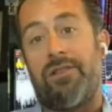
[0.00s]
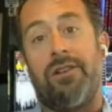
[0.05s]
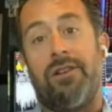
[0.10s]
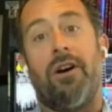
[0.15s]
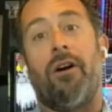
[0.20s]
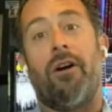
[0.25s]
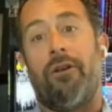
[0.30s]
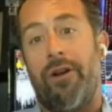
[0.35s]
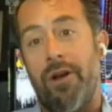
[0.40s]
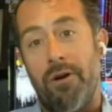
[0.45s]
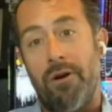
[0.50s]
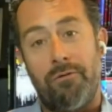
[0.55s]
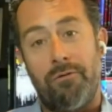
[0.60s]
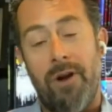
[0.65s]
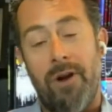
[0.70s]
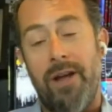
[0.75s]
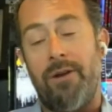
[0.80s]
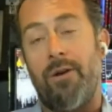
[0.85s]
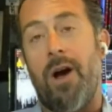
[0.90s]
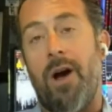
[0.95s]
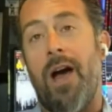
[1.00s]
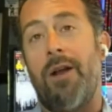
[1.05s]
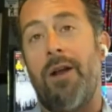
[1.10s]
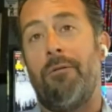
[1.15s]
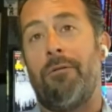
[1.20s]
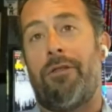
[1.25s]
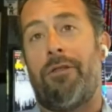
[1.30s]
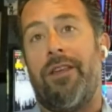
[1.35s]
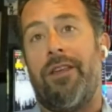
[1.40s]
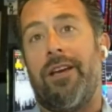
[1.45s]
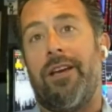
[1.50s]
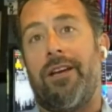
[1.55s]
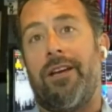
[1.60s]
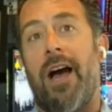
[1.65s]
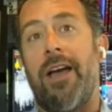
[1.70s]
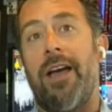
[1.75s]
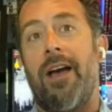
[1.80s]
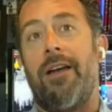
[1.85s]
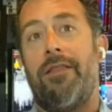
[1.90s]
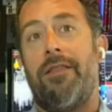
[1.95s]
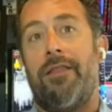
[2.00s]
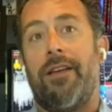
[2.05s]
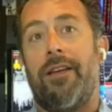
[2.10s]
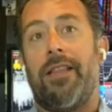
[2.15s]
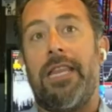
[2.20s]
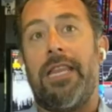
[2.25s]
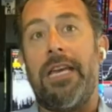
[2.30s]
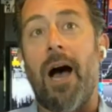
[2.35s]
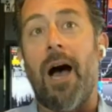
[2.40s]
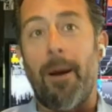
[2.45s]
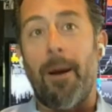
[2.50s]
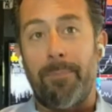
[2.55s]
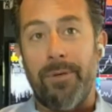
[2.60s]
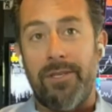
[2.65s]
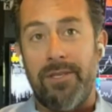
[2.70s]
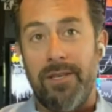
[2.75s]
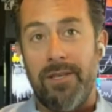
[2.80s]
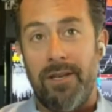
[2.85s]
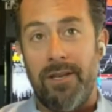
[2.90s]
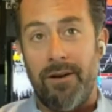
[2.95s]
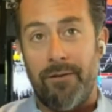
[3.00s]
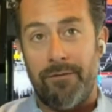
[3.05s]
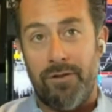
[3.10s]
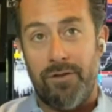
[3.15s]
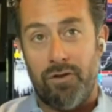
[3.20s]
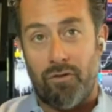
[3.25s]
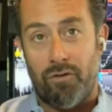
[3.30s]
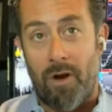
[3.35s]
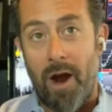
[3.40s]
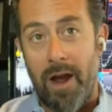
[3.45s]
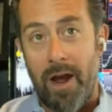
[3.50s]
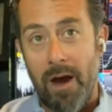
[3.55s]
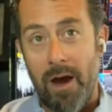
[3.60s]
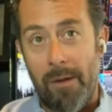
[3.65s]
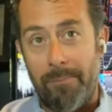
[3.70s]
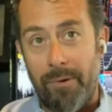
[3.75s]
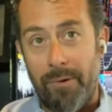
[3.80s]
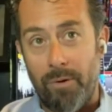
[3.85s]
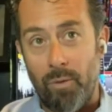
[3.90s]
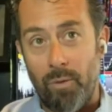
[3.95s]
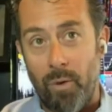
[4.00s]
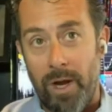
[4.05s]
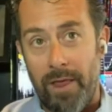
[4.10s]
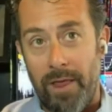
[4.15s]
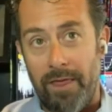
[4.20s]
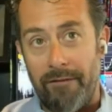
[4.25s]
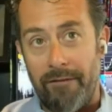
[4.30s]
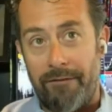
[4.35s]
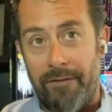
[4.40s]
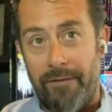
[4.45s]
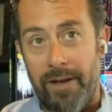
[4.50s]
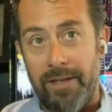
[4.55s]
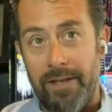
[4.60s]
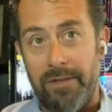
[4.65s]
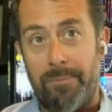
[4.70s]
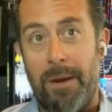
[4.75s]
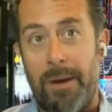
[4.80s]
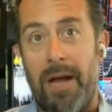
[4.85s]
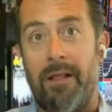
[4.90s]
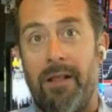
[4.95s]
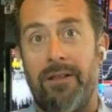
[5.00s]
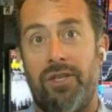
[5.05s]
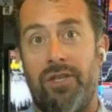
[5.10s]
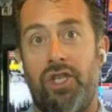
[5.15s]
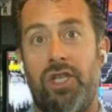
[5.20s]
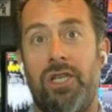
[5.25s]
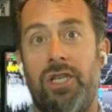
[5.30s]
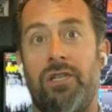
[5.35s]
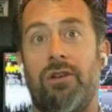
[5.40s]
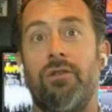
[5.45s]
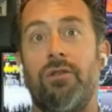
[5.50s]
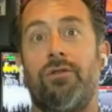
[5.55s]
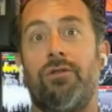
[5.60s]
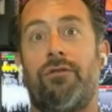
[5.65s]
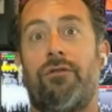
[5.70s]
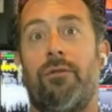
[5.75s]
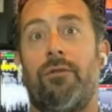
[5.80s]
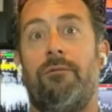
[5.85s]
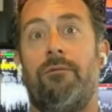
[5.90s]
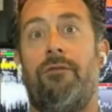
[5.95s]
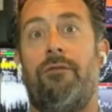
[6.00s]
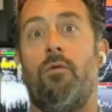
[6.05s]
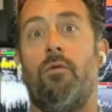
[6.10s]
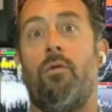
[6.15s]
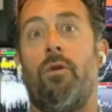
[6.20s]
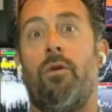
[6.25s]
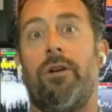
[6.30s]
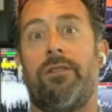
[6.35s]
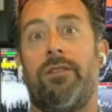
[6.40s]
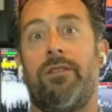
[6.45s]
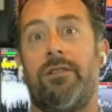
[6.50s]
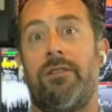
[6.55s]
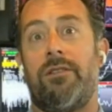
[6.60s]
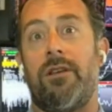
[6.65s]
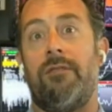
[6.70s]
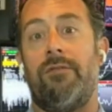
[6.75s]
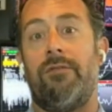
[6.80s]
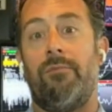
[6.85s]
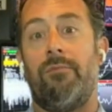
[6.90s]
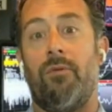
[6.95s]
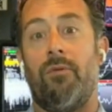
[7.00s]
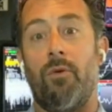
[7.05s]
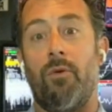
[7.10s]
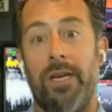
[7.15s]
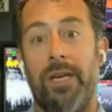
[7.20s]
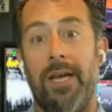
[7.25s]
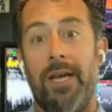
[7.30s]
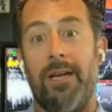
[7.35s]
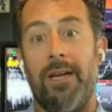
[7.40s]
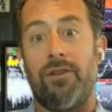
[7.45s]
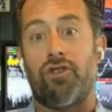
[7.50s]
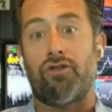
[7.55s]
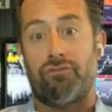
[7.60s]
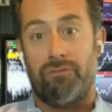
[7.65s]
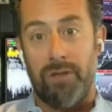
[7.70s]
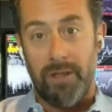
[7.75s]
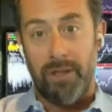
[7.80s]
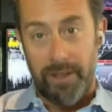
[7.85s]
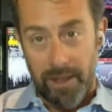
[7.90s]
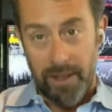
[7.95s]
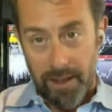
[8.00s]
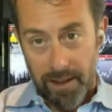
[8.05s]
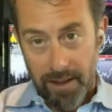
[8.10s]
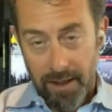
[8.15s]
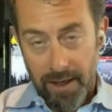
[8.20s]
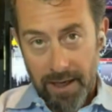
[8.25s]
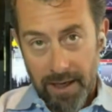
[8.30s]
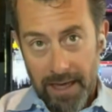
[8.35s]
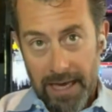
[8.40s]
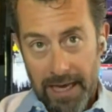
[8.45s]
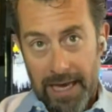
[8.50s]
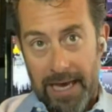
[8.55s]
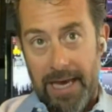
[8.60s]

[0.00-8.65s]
scenario, right? I don't think, I, I, think the opposite of dry up when the Fed's balance sheet goes from four to 7.8 trillion.